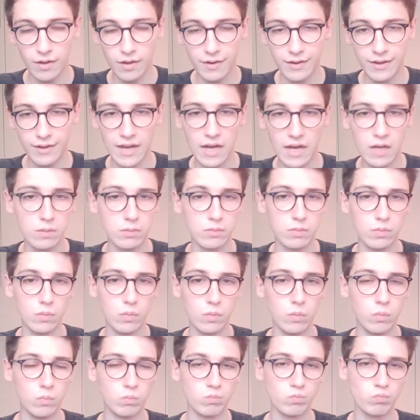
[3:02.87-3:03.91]
Now,
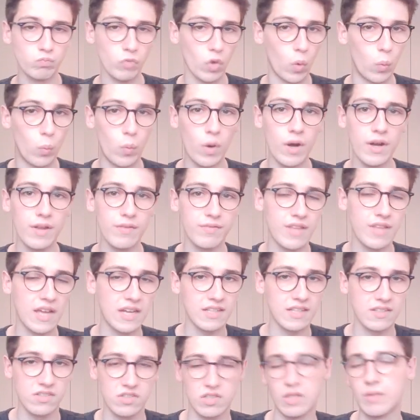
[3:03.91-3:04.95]
what if
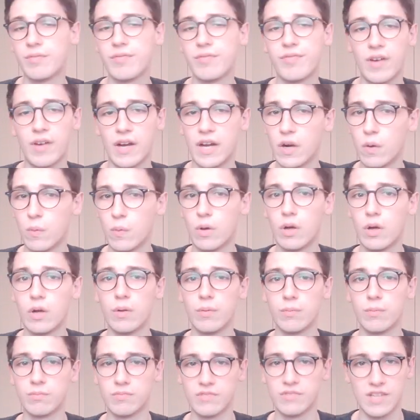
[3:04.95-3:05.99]
that is some
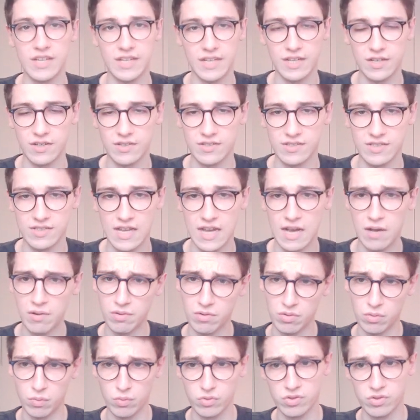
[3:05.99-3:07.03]
firewall taking us
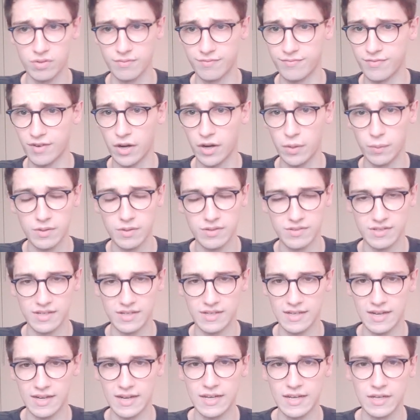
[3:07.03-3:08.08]
down or some firewall
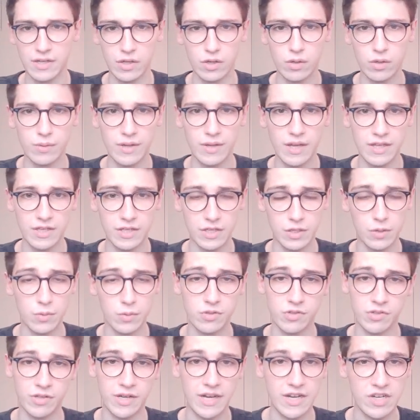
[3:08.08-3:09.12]
saying, hey, no, that
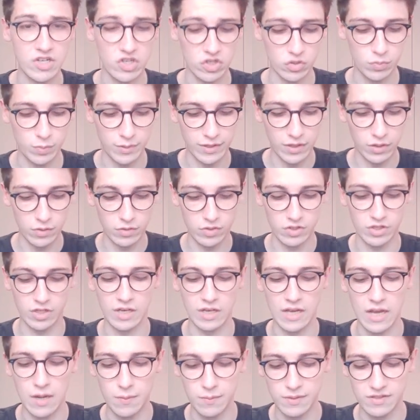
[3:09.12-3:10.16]
user agent, we don't
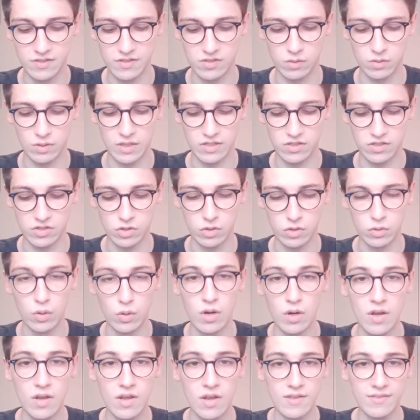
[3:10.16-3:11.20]
allow it. So let's do
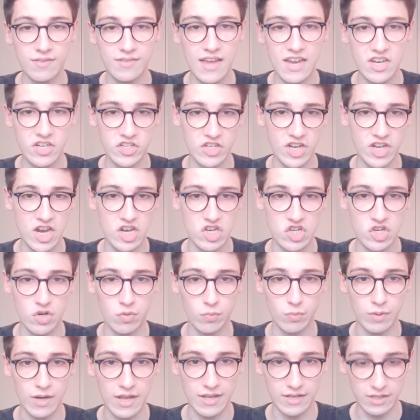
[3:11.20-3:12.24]

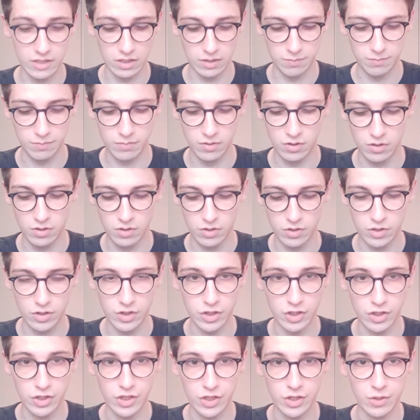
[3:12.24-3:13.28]
random
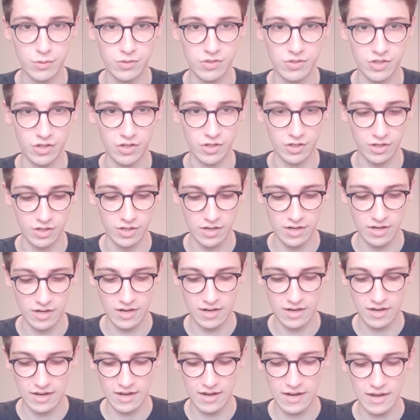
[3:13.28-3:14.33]
user
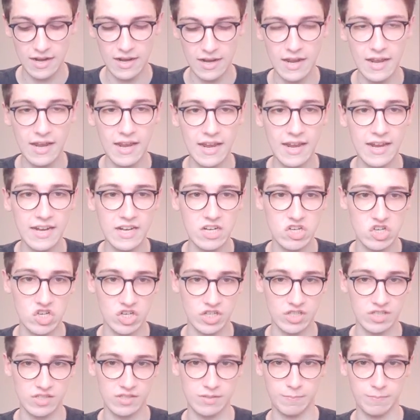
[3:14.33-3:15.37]

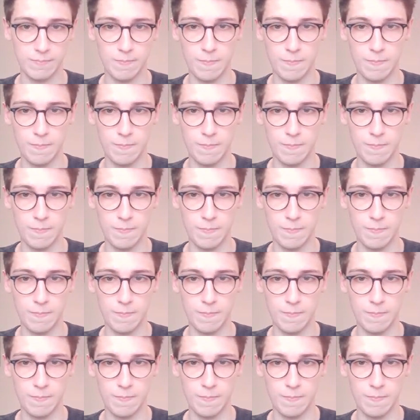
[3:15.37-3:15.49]
agent.